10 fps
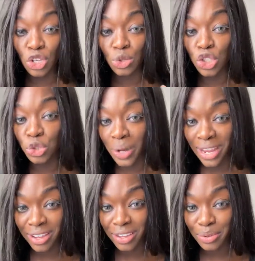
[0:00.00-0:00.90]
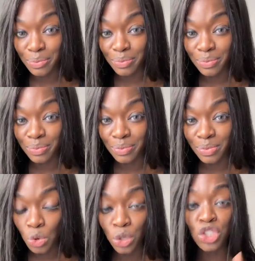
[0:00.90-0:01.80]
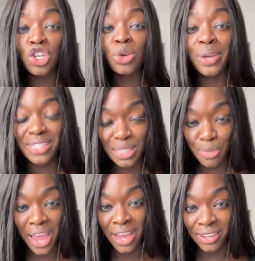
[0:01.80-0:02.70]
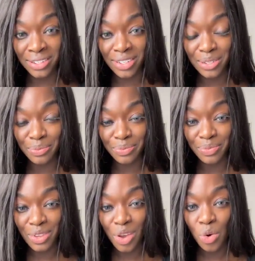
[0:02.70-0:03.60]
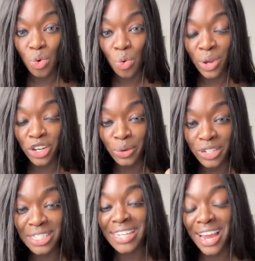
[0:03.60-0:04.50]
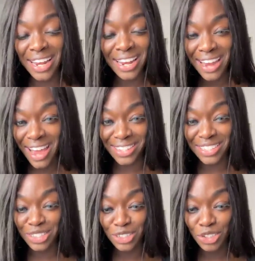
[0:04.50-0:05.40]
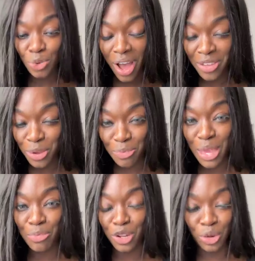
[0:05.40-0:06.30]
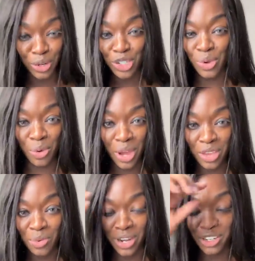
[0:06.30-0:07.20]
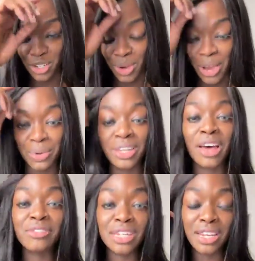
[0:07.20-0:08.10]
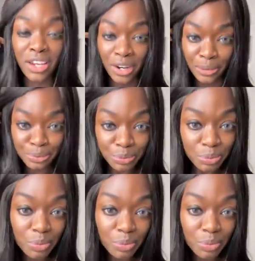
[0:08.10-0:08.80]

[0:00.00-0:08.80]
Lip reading: Do you shrink or do you expand when you are standing next to other people who are doing what you want to do? I would love to hear.